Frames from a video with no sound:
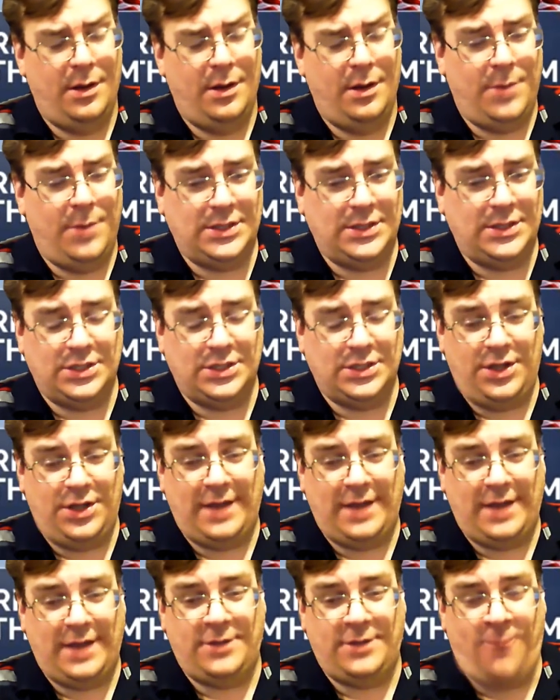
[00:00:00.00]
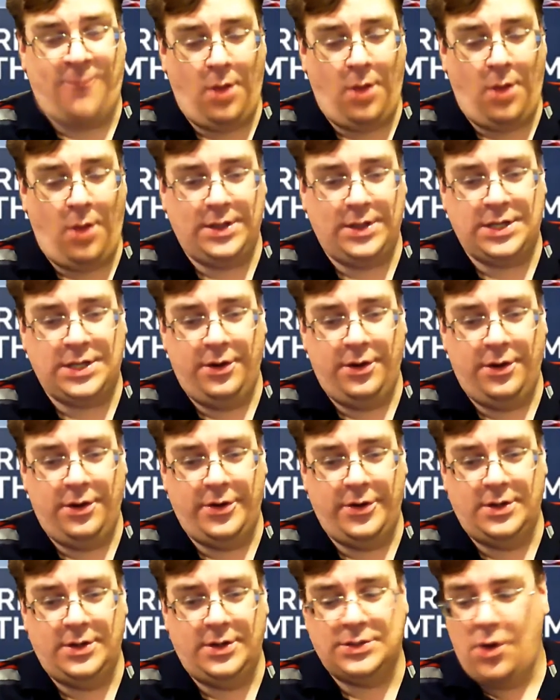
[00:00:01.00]
but it's just like
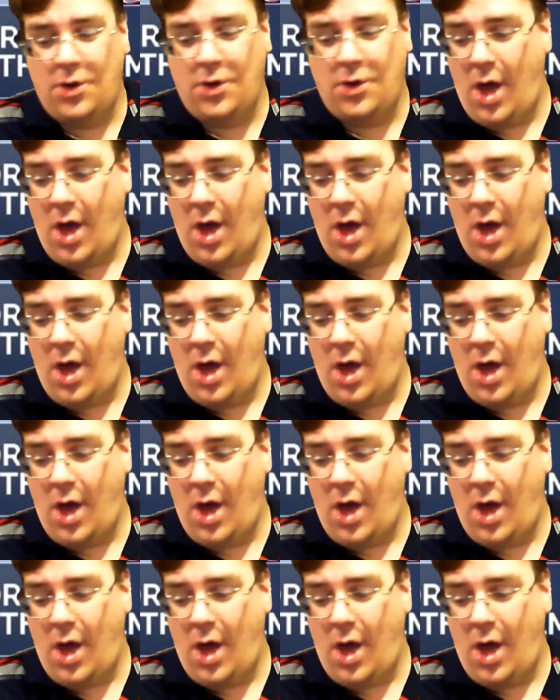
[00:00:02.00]
volunteers